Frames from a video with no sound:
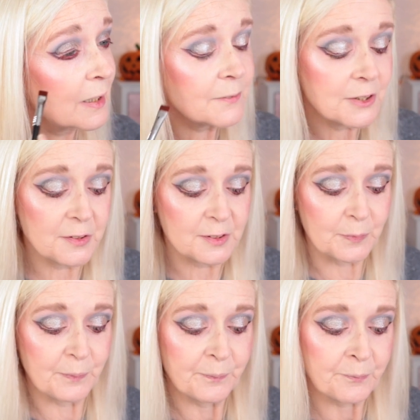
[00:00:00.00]
might have to do
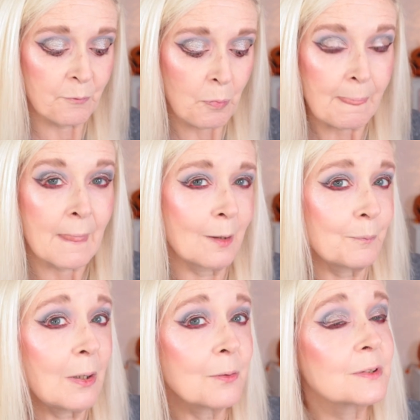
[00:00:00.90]
some
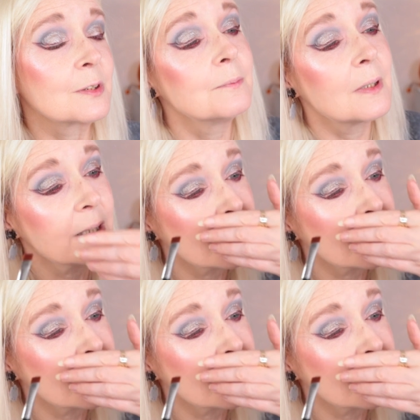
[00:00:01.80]
polls on my